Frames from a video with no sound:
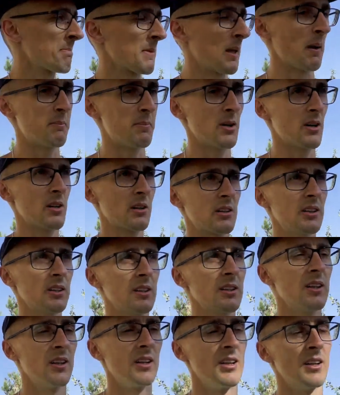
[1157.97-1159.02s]

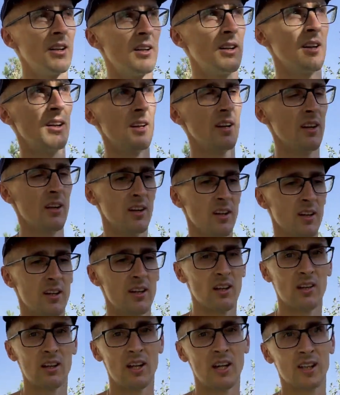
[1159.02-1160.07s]
apparently he
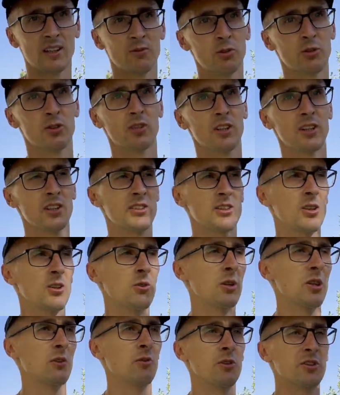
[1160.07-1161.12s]
liked what he saw,
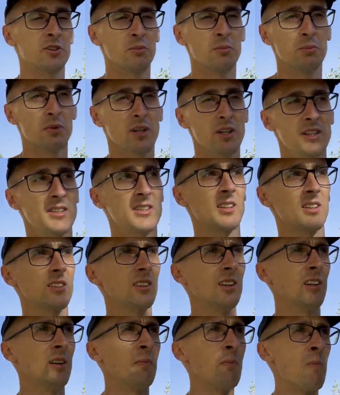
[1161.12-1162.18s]
he was impressed,
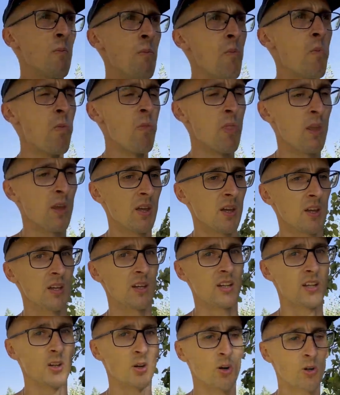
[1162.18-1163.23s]
and
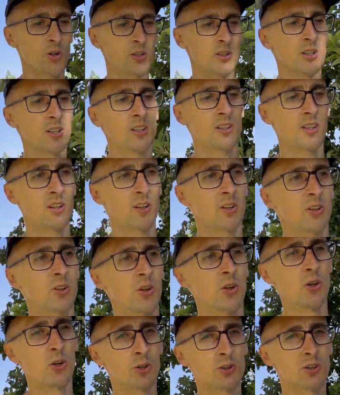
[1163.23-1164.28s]
he ordered
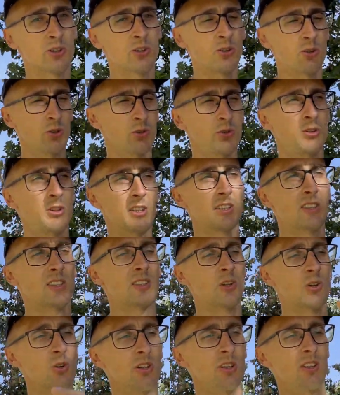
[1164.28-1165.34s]
not to
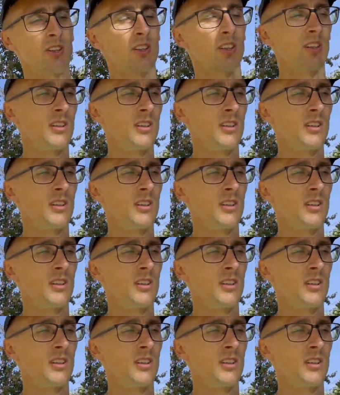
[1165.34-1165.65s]
destroy it.